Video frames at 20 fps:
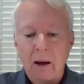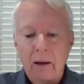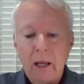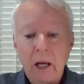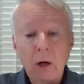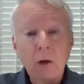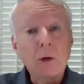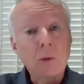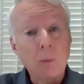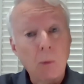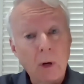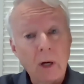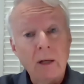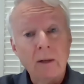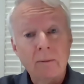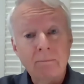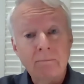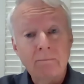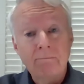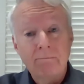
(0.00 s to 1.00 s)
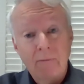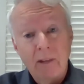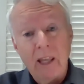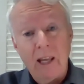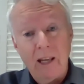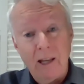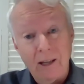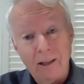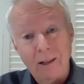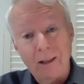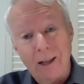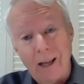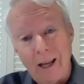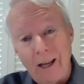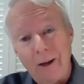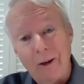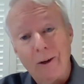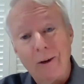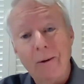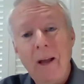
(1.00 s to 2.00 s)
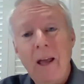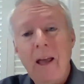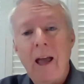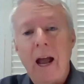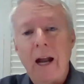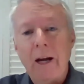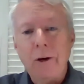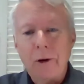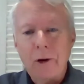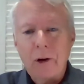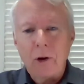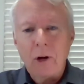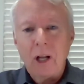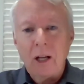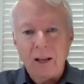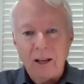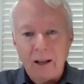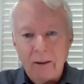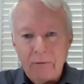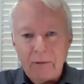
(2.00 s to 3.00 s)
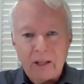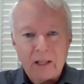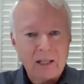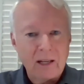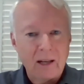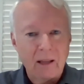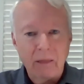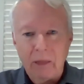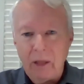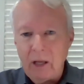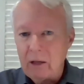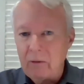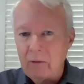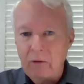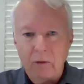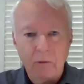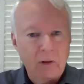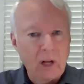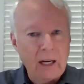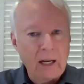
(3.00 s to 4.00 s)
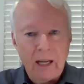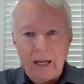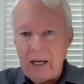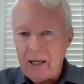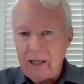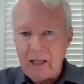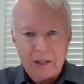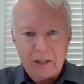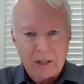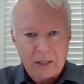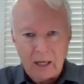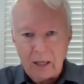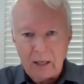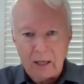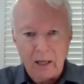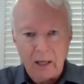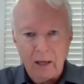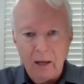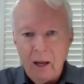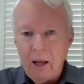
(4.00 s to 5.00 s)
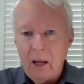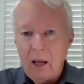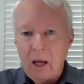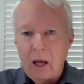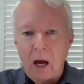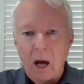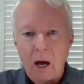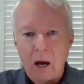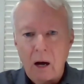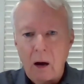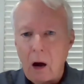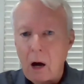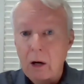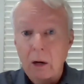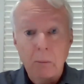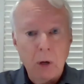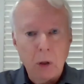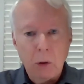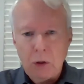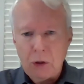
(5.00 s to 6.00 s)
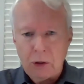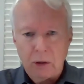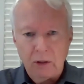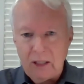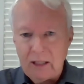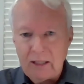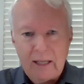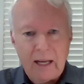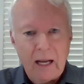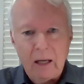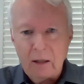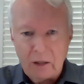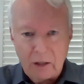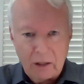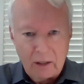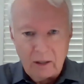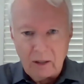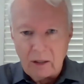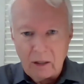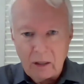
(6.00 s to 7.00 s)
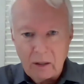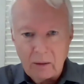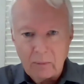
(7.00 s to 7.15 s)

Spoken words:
Here's one key indicator. And you're going to love this, I think, if you've done any study on emotional intelligence,